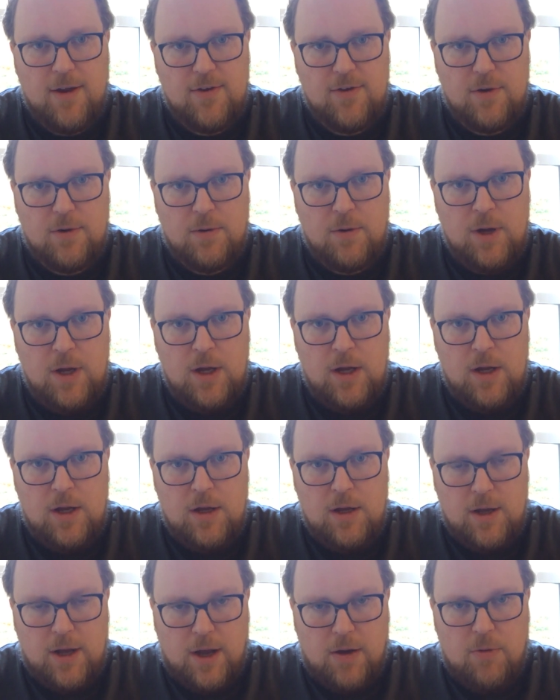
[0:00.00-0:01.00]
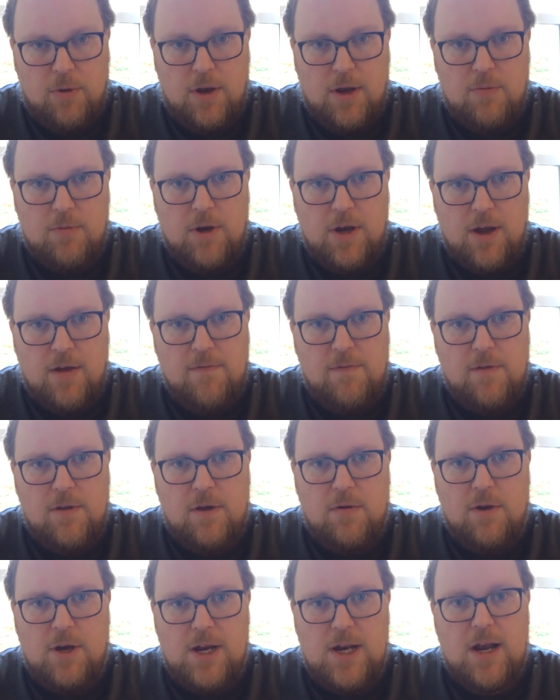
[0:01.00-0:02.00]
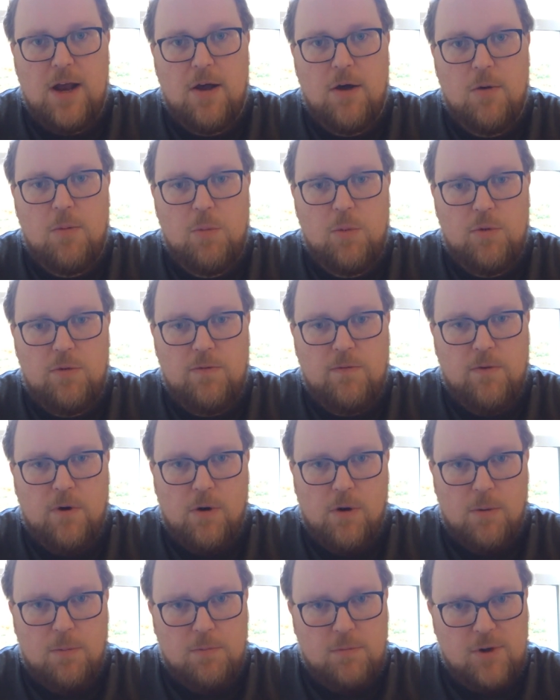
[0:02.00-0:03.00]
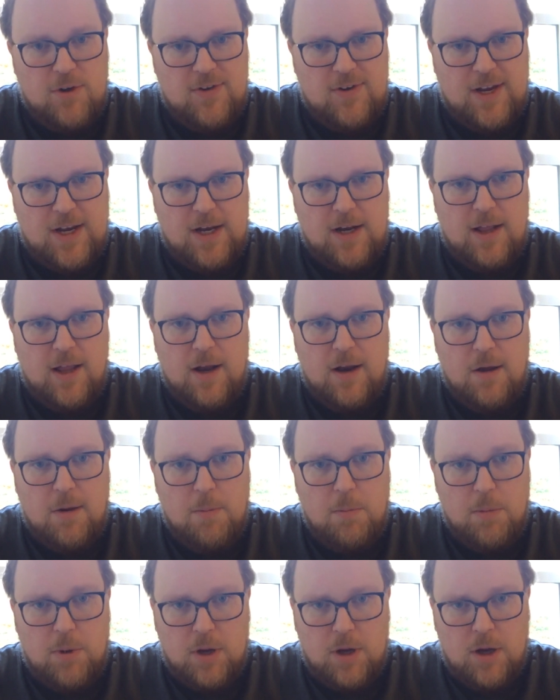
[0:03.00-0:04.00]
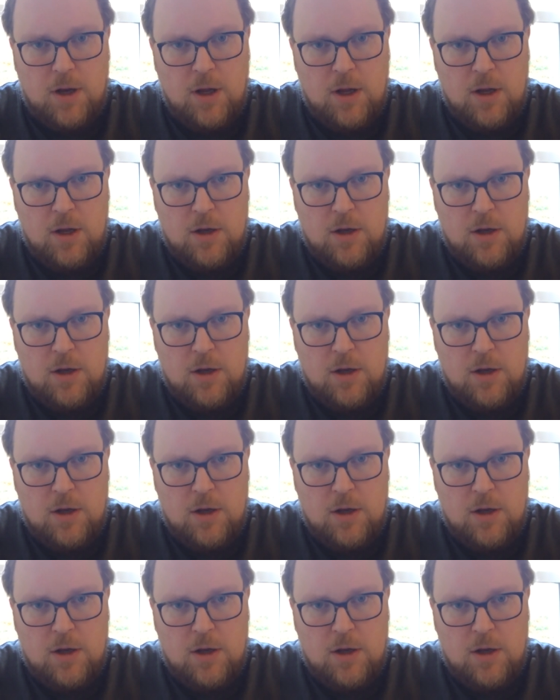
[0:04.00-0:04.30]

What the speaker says: So yeah, we definitely need help with firm, standing that up and